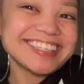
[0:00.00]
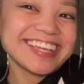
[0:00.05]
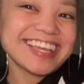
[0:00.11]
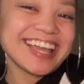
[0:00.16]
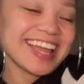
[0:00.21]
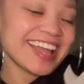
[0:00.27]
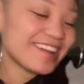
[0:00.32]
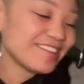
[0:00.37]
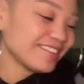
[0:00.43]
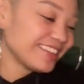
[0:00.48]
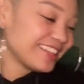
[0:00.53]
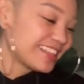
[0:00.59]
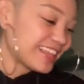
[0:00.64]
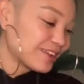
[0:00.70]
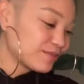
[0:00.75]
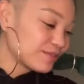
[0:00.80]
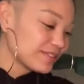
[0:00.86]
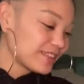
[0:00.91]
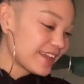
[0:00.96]
I really
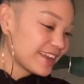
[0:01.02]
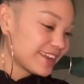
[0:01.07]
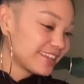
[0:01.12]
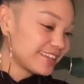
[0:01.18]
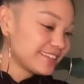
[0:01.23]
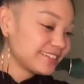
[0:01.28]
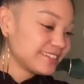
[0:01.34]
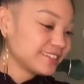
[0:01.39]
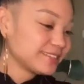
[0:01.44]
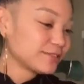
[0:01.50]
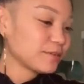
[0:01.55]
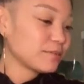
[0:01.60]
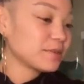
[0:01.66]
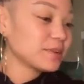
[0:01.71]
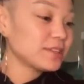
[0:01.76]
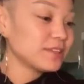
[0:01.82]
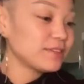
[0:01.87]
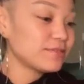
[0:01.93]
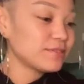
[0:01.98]
like where that is, so I'm
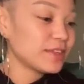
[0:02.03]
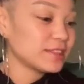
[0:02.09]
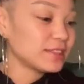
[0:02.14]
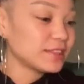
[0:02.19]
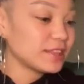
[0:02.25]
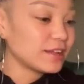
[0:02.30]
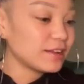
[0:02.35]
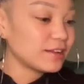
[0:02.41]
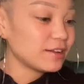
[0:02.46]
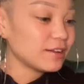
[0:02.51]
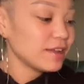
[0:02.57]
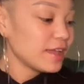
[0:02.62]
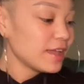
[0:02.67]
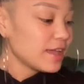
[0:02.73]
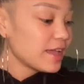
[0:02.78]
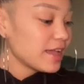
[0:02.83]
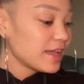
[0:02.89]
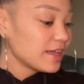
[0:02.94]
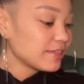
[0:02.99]
gonna leave that there.
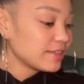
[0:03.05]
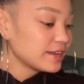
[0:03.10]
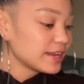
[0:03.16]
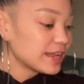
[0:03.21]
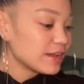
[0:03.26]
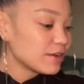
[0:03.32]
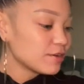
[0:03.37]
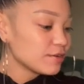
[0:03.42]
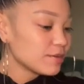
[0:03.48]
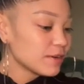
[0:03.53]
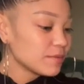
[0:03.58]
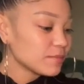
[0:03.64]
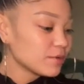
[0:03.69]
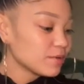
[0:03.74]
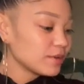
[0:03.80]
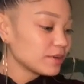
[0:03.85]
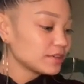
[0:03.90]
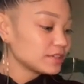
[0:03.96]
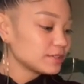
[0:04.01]
And then now I'm
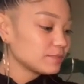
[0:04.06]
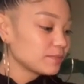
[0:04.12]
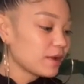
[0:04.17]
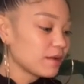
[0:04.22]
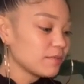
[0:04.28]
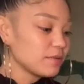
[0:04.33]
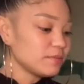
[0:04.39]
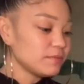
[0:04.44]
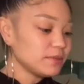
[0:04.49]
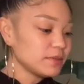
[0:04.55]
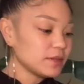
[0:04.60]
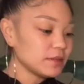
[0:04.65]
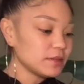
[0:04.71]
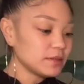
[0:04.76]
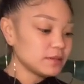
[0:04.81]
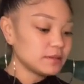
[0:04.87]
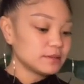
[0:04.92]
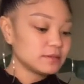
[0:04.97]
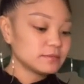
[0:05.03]
going to
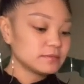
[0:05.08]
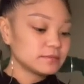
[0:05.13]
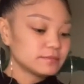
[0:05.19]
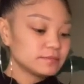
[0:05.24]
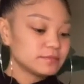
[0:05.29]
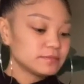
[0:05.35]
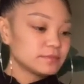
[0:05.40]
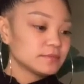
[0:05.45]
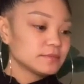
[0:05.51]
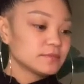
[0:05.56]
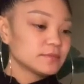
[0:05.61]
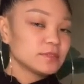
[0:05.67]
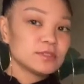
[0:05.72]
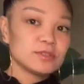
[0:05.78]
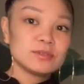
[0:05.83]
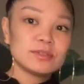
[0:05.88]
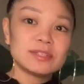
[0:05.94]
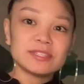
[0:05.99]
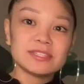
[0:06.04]
probably
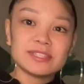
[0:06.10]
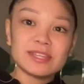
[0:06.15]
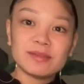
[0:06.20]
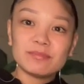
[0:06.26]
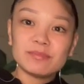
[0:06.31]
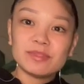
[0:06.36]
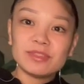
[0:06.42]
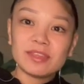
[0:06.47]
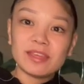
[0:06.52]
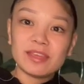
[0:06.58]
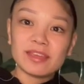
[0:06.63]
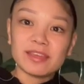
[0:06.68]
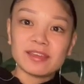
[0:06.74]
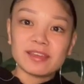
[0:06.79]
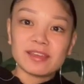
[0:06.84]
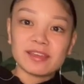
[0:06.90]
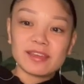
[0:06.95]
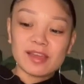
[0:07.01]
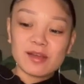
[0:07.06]
do the same thing.
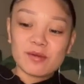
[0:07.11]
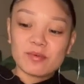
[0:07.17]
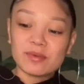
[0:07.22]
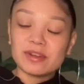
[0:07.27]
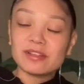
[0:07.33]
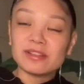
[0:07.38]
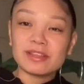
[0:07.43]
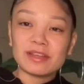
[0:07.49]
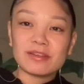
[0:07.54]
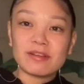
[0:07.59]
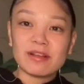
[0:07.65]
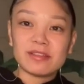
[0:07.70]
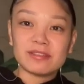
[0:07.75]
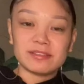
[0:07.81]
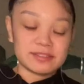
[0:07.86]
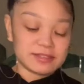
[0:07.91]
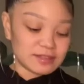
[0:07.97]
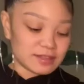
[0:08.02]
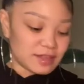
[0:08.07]
I wanna layer all
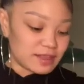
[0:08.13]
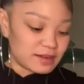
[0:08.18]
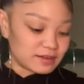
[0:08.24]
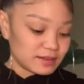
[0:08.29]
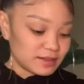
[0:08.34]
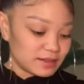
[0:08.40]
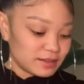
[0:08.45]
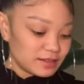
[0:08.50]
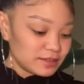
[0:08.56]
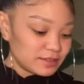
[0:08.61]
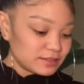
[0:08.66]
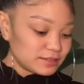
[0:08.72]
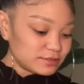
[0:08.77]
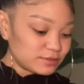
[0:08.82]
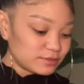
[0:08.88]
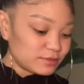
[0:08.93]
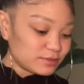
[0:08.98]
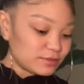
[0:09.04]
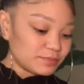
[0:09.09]
these again.
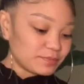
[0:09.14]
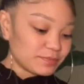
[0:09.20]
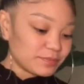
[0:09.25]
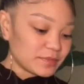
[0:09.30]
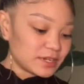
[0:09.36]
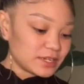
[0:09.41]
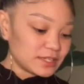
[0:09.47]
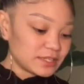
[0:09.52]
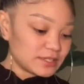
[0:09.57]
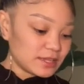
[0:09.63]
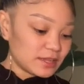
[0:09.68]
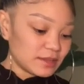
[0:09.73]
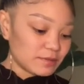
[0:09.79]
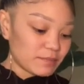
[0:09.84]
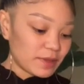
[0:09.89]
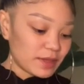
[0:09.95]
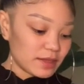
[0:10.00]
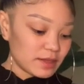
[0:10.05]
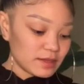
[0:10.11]
So I'm gonna take
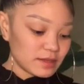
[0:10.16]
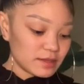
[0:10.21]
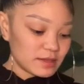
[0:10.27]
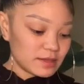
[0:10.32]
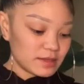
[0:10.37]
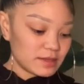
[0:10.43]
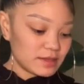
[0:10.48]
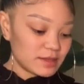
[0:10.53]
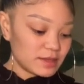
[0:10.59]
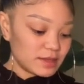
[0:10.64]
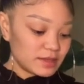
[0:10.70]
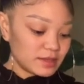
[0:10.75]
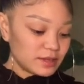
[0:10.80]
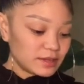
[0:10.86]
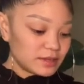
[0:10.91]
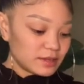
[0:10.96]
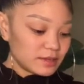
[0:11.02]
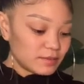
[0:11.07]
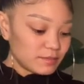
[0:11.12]
my
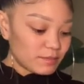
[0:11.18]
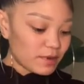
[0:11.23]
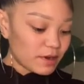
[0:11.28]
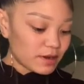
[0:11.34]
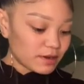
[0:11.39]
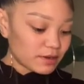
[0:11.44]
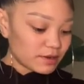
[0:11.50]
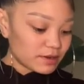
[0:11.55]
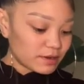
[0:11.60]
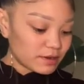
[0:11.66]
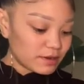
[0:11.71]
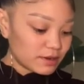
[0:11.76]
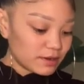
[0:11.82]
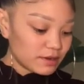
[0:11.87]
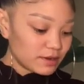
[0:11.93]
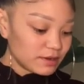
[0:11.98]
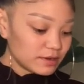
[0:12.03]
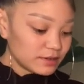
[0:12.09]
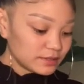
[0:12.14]

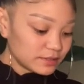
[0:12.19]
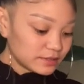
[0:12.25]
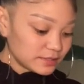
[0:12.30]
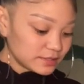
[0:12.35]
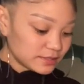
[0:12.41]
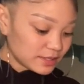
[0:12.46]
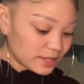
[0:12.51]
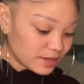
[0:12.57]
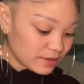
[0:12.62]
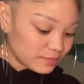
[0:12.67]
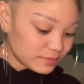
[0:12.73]
marker, same